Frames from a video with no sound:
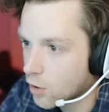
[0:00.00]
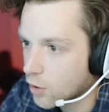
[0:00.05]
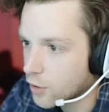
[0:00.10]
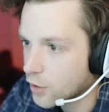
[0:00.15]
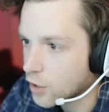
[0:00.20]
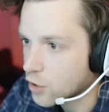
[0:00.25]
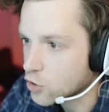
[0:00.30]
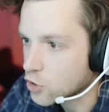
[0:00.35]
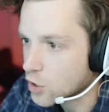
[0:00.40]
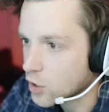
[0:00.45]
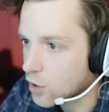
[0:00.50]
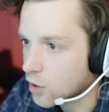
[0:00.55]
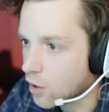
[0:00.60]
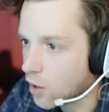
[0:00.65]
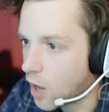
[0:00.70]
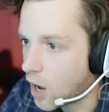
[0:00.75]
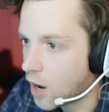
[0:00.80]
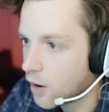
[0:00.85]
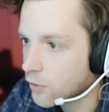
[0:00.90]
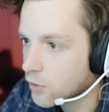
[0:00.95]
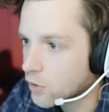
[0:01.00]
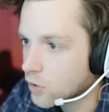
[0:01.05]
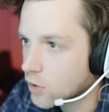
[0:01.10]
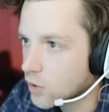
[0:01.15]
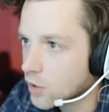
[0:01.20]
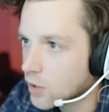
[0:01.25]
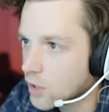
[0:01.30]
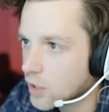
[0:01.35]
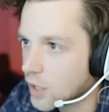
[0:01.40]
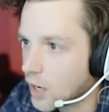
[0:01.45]
because she loves,
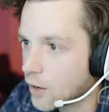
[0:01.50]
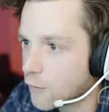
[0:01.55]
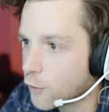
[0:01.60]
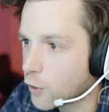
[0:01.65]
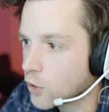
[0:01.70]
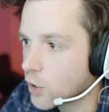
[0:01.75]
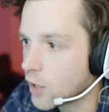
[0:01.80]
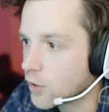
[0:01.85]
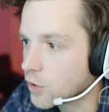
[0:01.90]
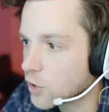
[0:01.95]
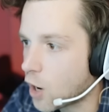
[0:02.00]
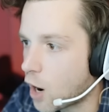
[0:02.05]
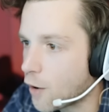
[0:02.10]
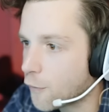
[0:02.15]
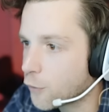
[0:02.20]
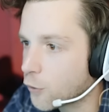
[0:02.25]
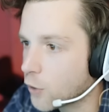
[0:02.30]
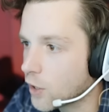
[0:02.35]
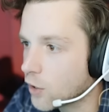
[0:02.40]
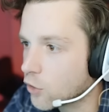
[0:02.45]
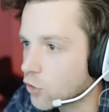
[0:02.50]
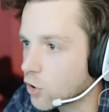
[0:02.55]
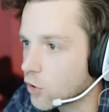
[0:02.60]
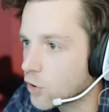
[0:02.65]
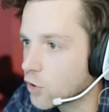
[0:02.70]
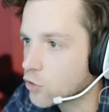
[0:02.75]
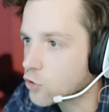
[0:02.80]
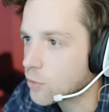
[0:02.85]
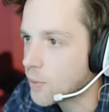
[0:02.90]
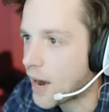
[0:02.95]
as an offering to
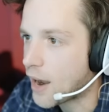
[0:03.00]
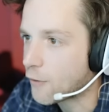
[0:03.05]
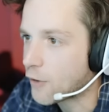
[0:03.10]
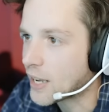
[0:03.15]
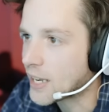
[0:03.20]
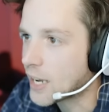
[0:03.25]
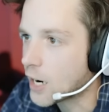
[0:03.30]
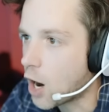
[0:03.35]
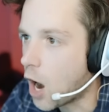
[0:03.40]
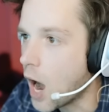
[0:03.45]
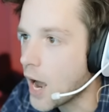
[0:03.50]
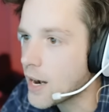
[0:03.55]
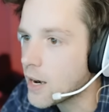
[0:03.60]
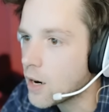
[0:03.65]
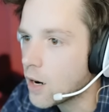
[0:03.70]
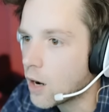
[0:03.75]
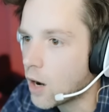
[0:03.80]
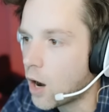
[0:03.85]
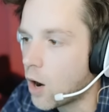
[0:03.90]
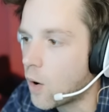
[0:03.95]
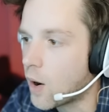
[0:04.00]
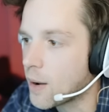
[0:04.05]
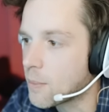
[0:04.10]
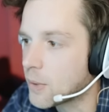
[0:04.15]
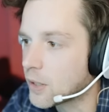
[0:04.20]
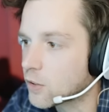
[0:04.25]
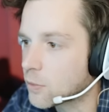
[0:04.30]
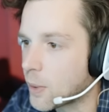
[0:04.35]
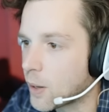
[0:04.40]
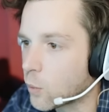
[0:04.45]
the giraffe. And get on! Oh, I
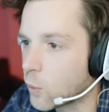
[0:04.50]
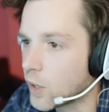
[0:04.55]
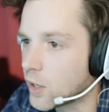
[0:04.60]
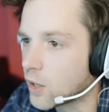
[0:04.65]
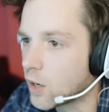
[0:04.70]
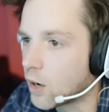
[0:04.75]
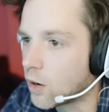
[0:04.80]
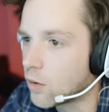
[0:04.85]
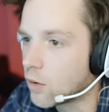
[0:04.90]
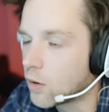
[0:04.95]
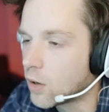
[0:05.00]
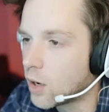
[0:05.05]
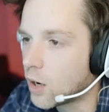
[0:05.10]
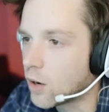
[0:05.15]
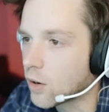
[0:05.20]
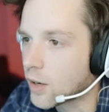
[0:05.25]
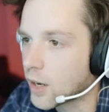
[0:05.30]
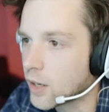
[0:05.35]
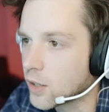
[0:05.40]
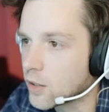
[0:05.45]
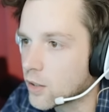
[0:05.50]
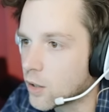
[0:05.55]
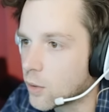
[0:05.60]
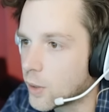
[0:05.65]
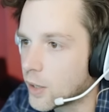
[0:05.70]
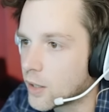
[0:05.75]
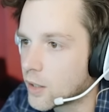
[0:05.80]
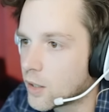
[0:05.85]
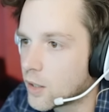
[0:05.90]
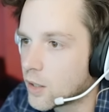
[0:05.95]
missed my window. Okay, you know
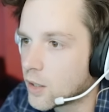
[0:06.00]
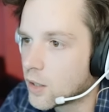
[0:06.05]
what?